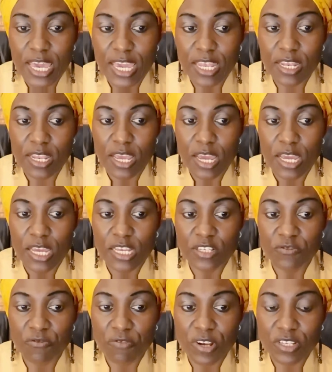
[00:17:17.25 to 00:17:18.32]
in
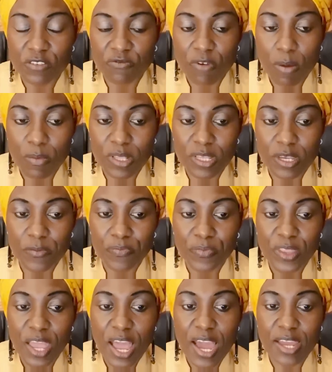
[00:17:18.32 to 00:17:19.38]
his friend's family
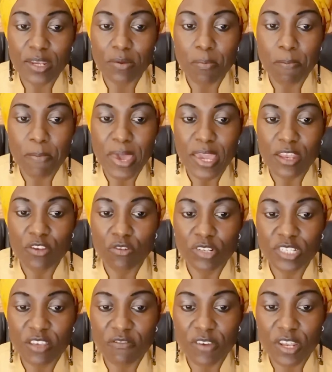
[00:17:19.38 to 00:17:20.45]
and may
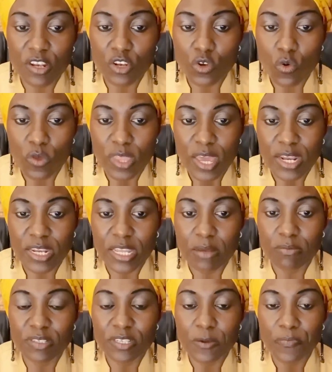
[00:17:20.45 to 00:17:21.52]
not even know their
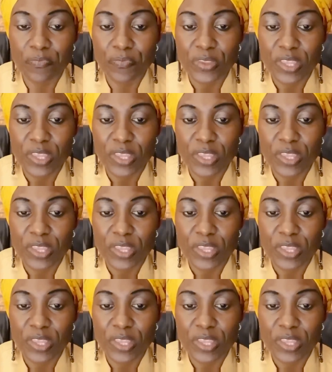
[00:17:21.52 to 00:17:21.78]
names.